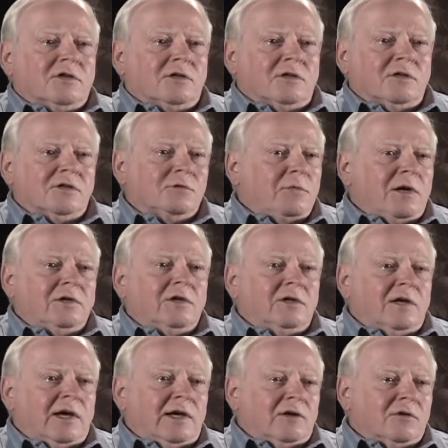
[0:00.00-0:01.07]
to spend a
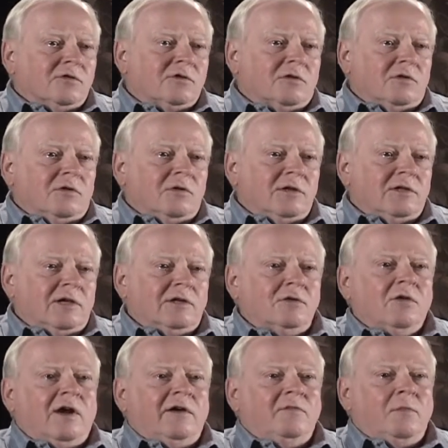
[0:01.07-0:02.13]
day or so, and then
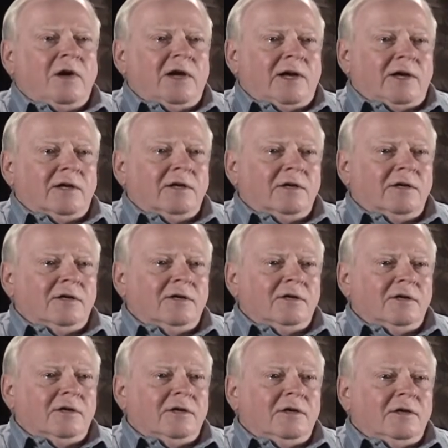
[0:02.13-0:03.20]
drive back,
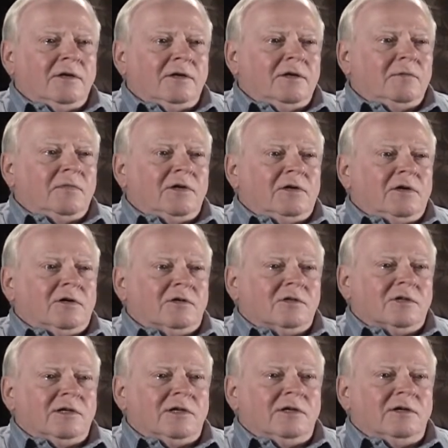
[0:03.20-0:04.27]
because
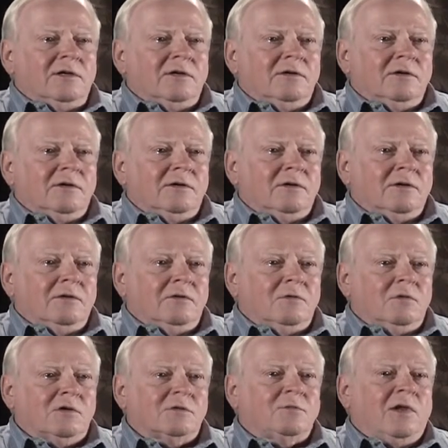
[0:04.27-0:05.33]
he
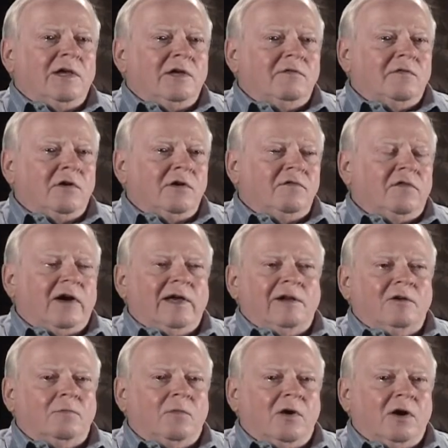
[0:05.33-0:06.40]
was playing a very
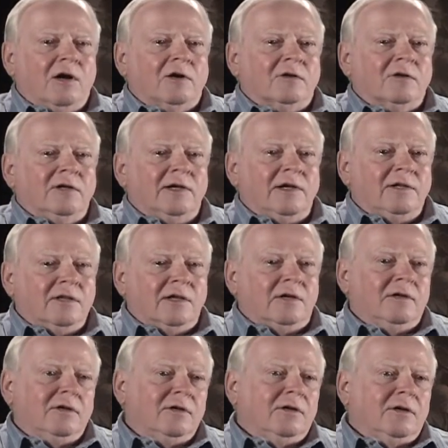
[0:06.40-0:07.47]
vital part in the,
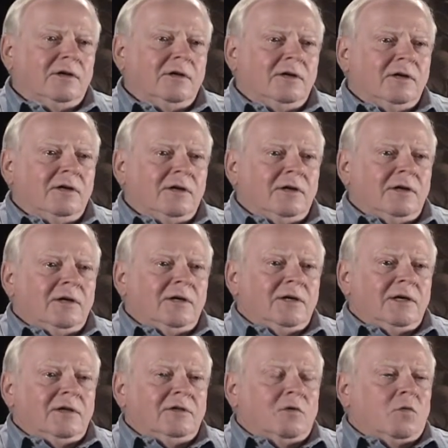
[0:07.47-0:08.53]

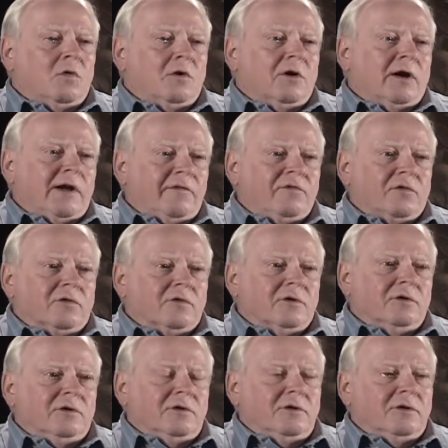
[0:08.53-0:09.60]
in the war effort.
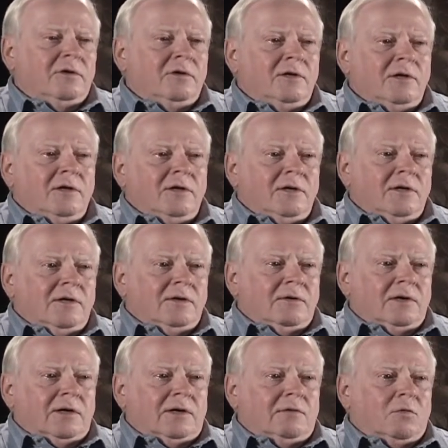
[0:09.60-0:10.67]

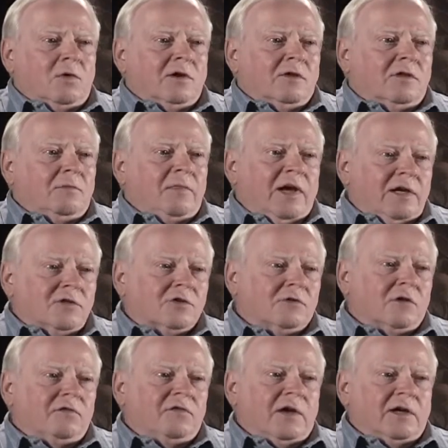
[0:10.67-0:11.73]
Uh, one of the
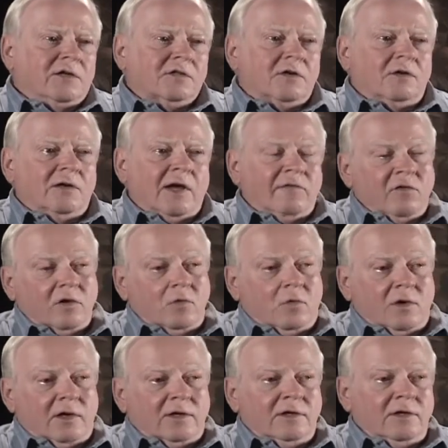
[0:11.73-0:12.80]
major effects on
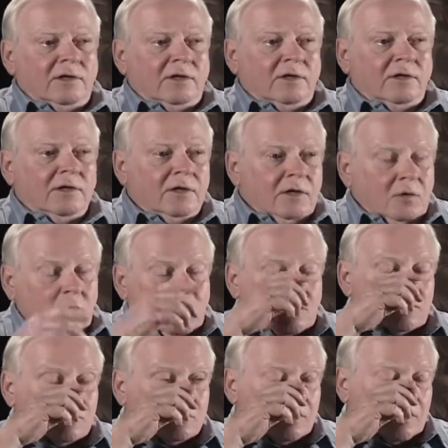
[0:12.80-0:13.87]
everyone
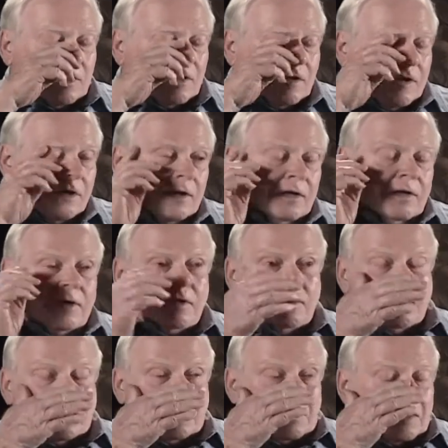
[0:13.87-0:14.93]
was uh,
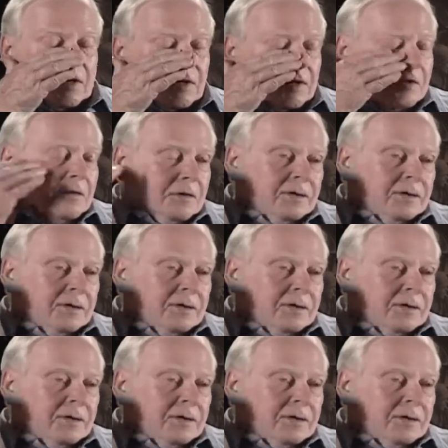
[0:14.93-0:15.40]
uh,